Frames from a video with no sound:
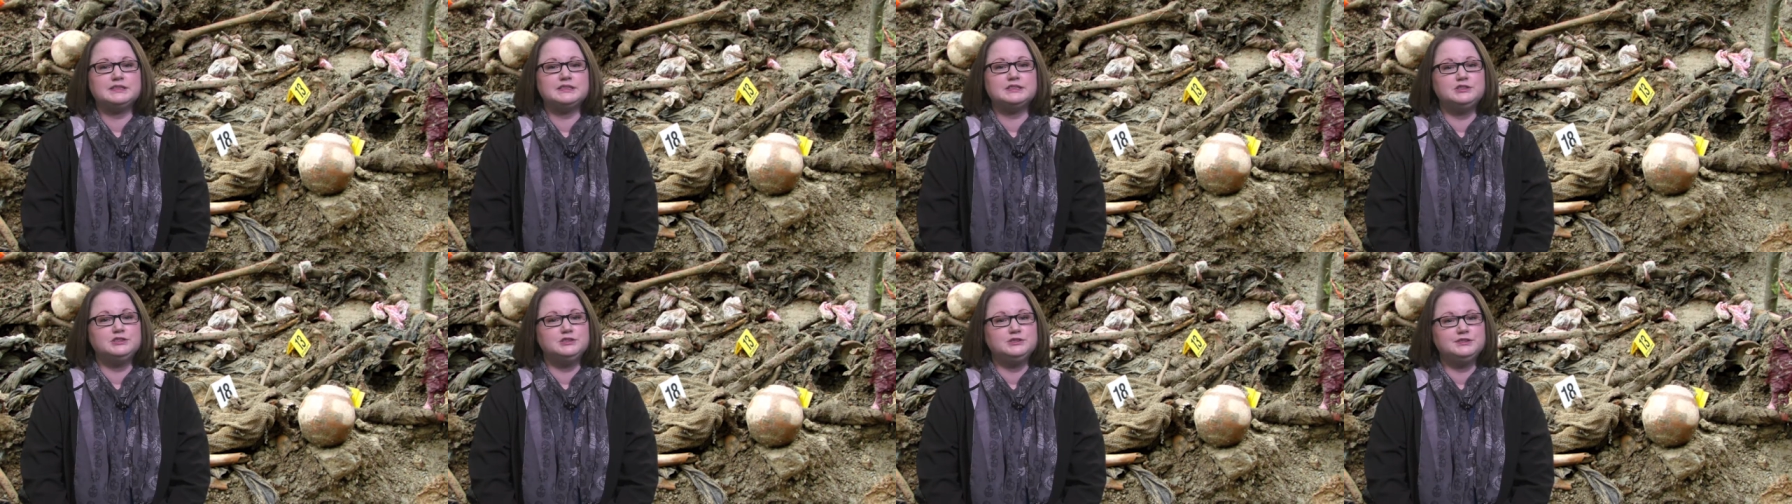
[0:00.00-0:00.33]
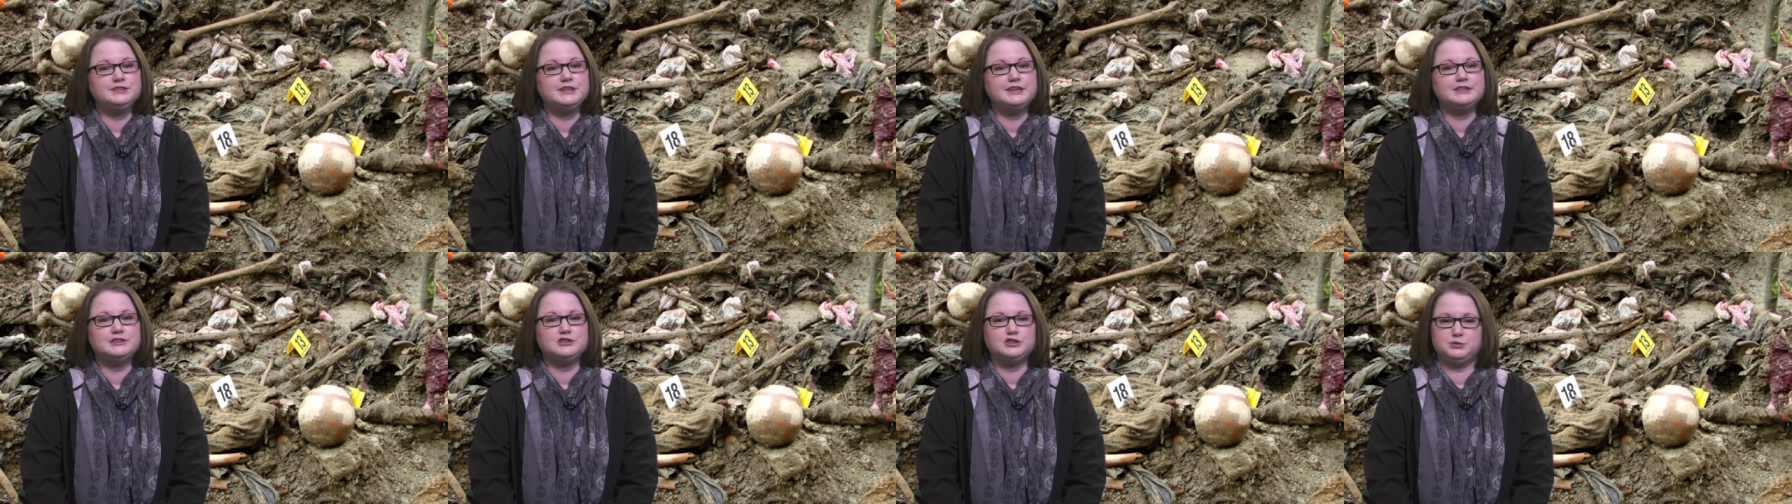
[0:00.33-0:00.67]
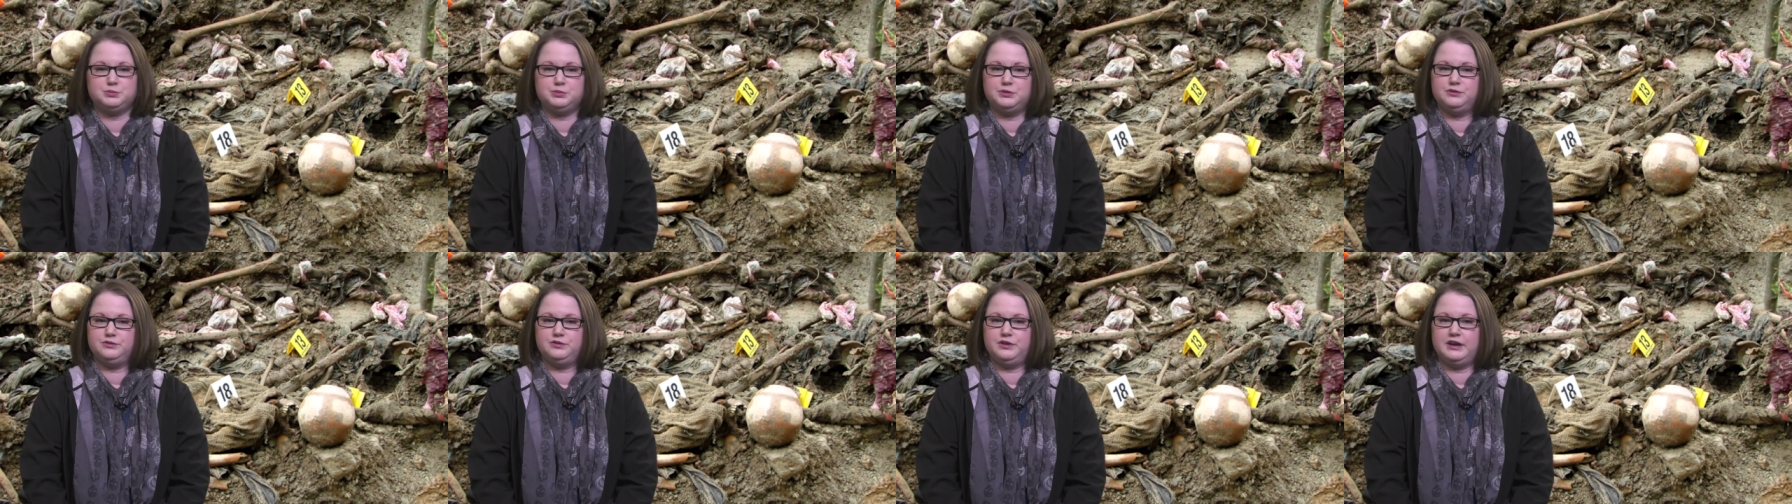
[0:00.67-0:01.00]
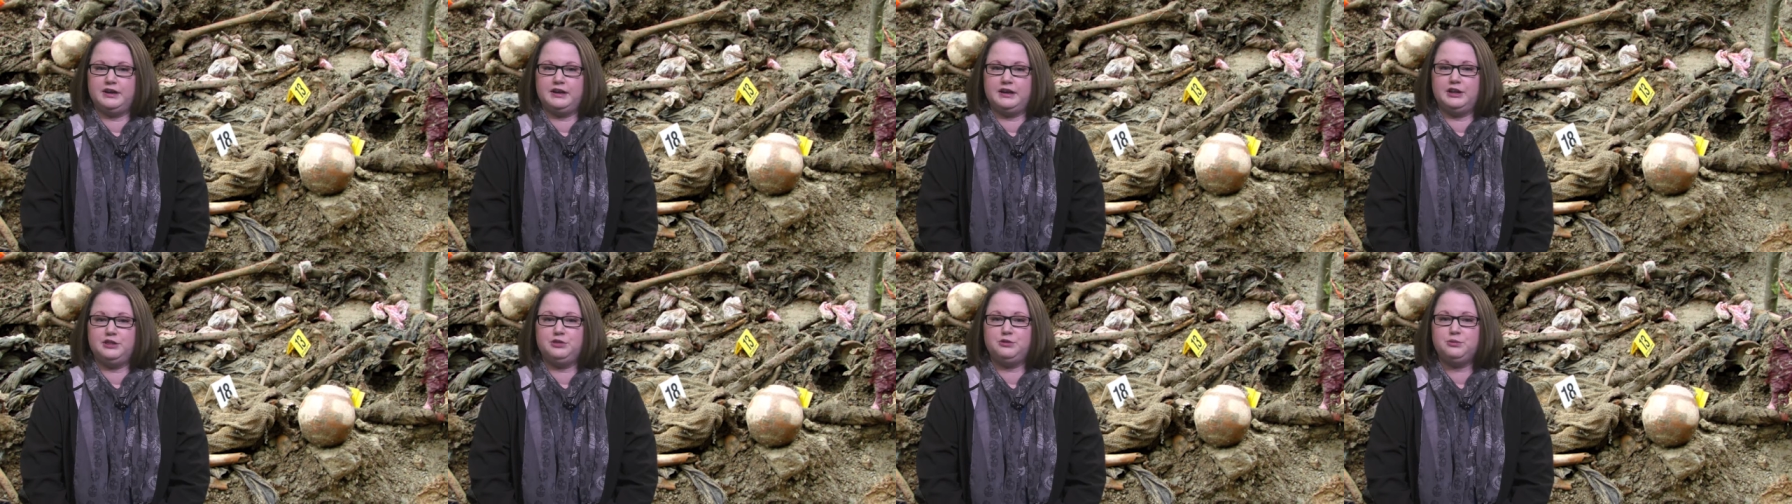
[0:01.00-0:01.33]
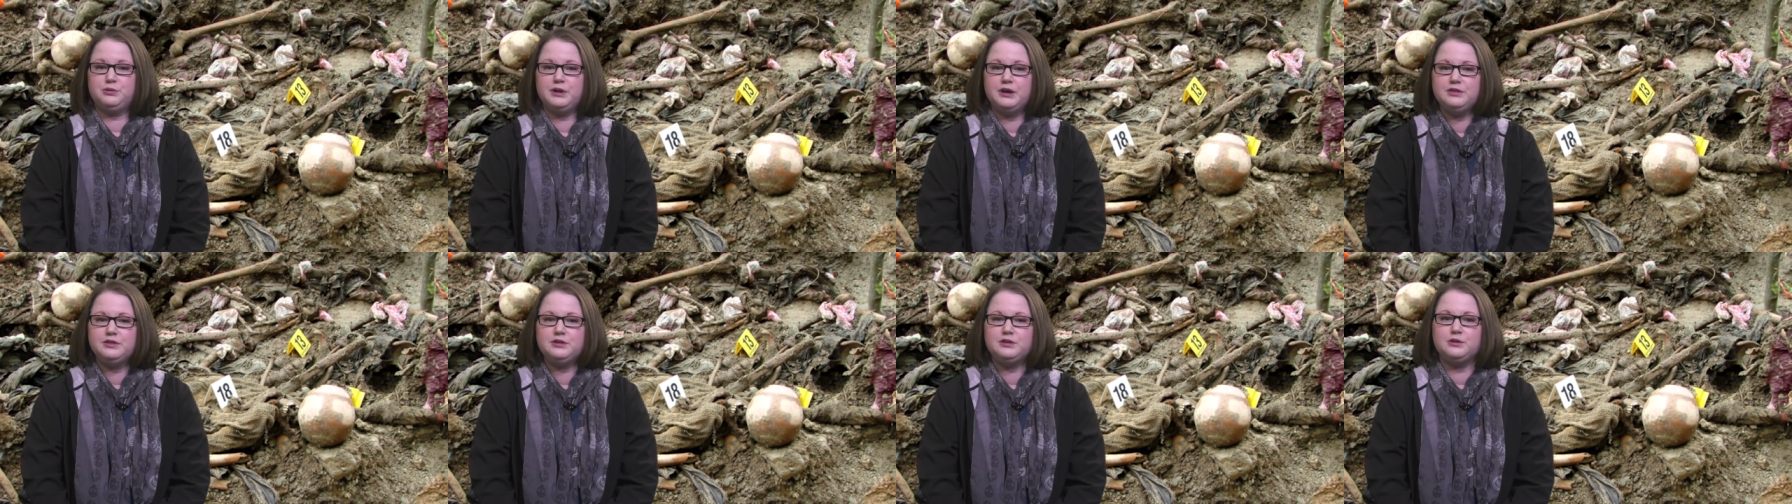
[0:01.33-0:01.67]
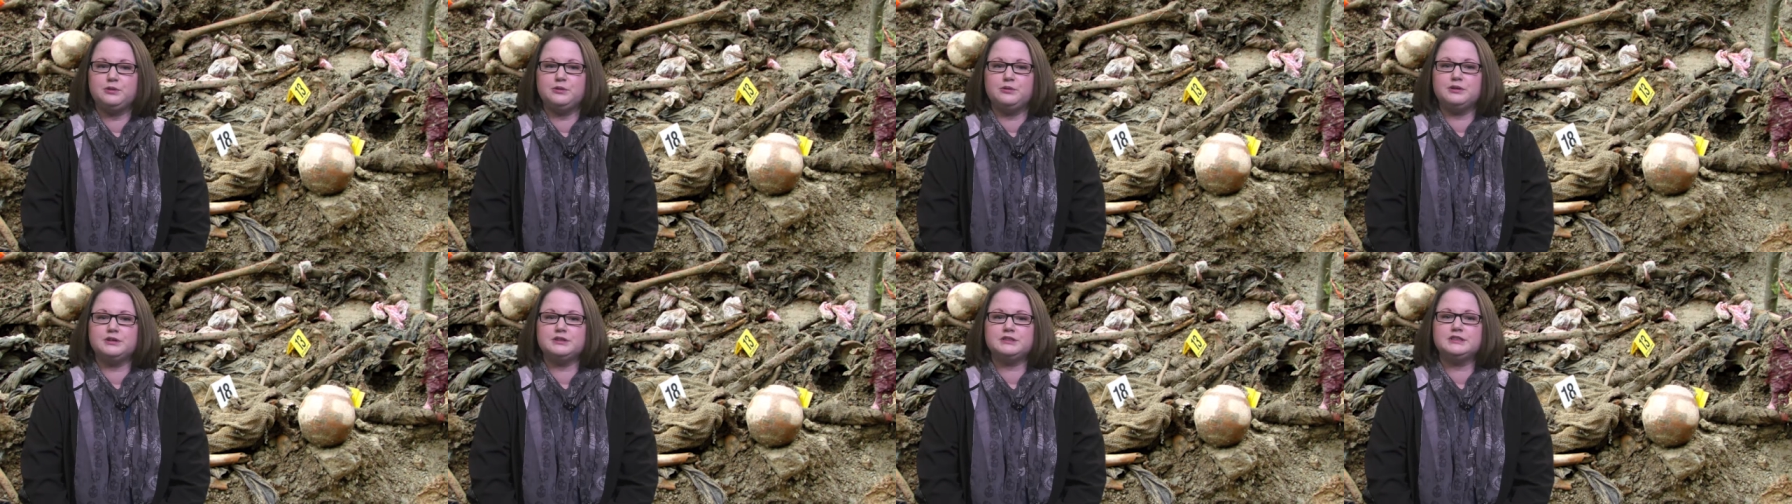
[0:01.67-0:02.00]
and due dates are provided throughout the
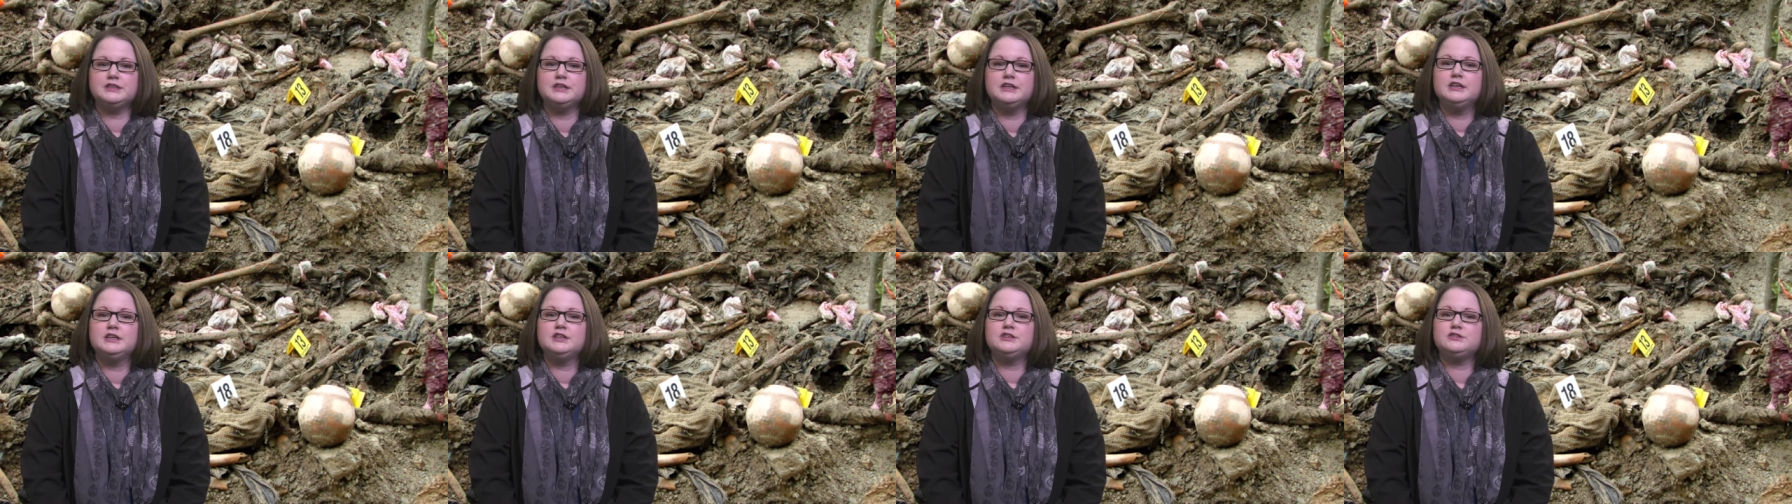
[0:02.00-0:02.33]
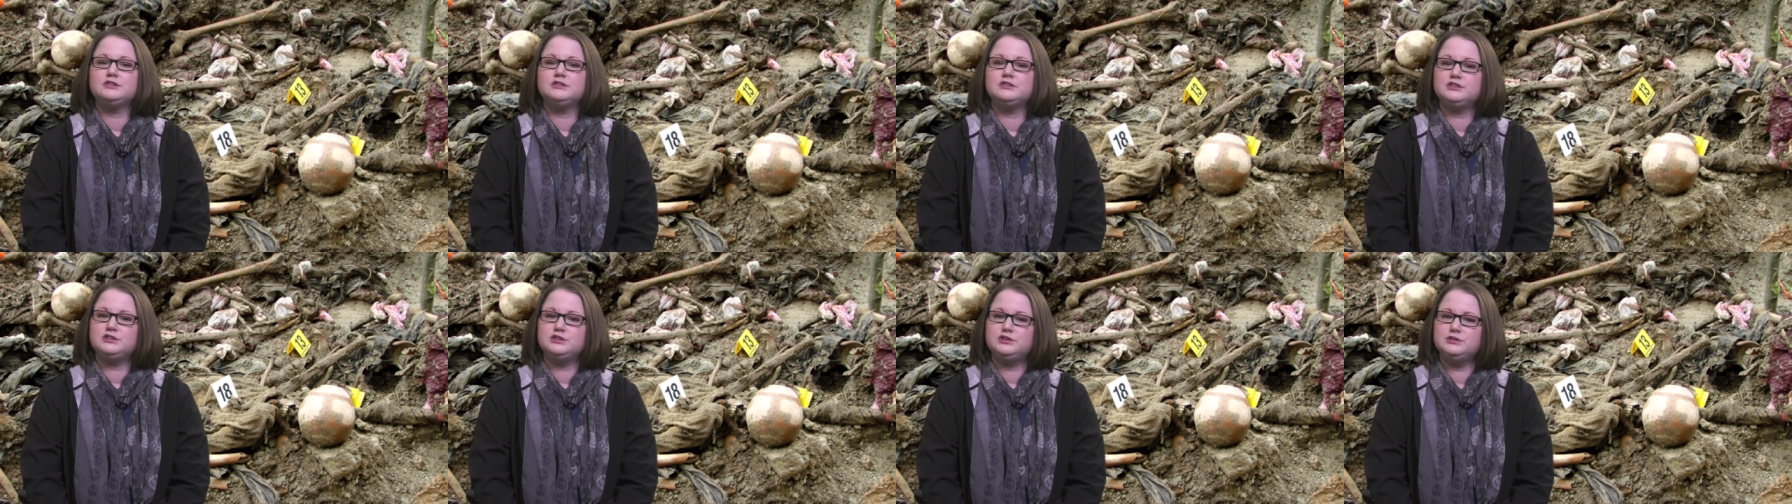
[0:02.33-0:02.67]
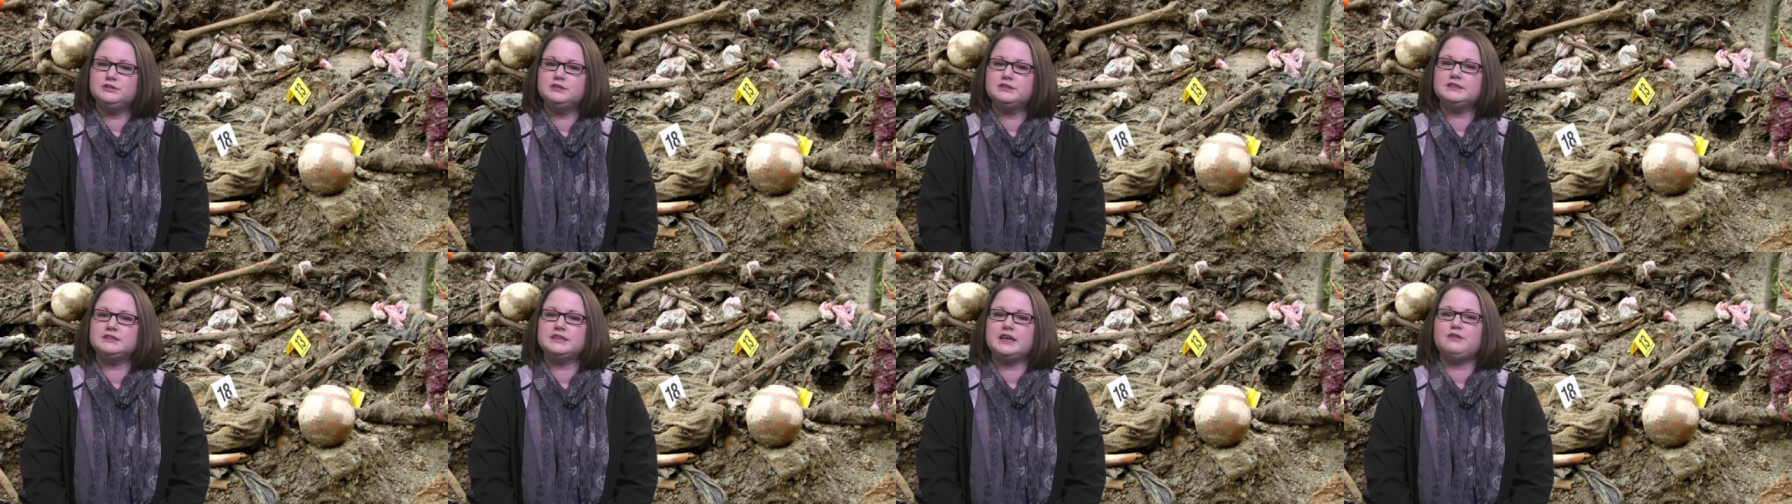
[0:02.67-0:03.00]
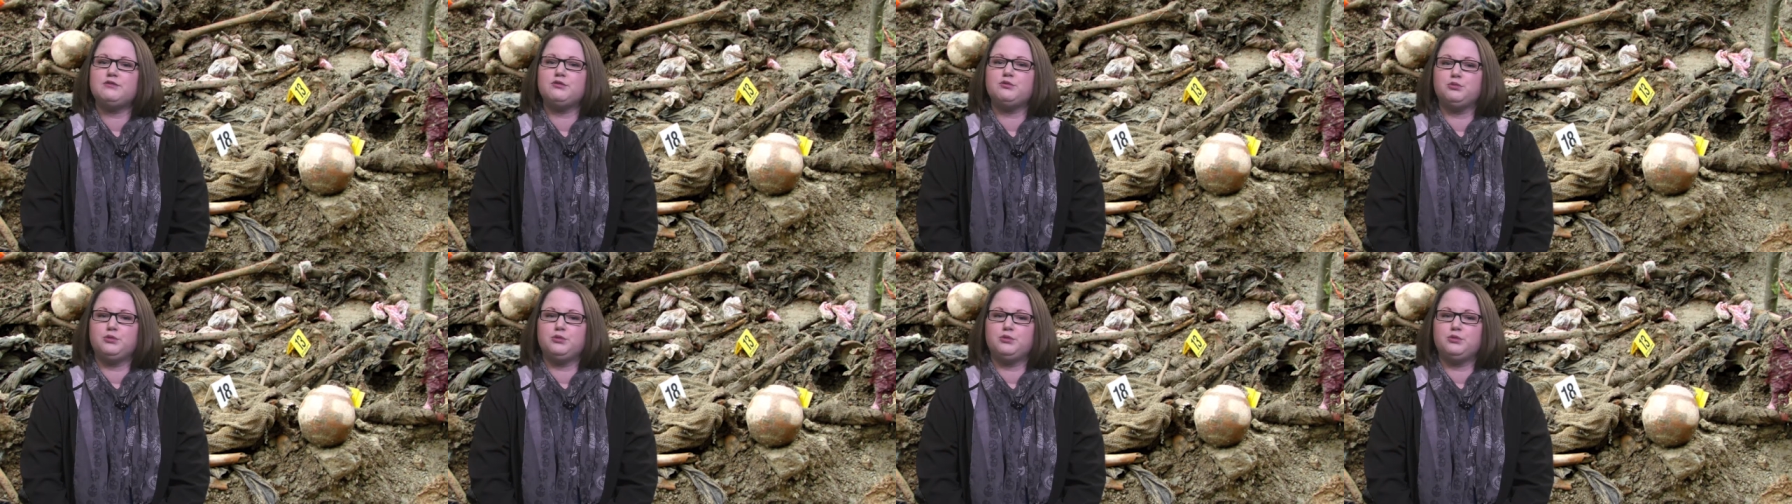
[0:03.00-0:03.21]
course so the students have a